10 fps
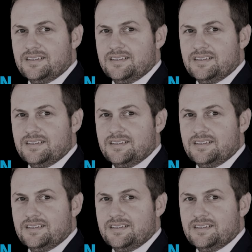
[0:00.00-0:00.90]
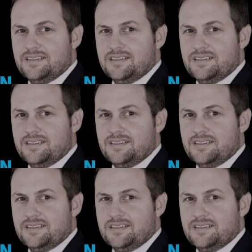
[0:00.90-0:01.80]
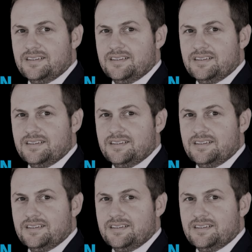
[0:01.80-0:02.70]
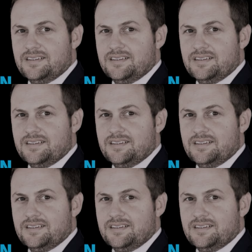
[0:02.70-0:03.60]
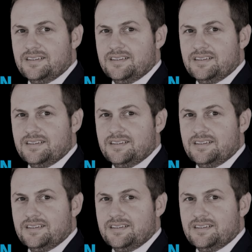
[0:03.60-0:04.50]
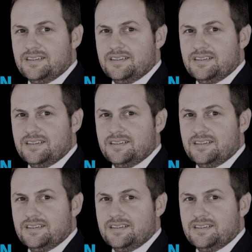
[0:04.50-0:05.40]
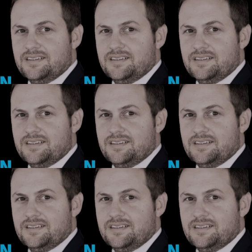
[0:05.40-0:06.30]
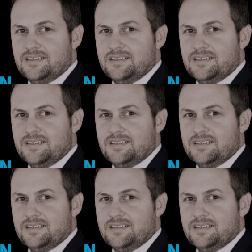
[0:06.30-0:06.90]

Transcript: The face doesn't move, so there is nothing to read.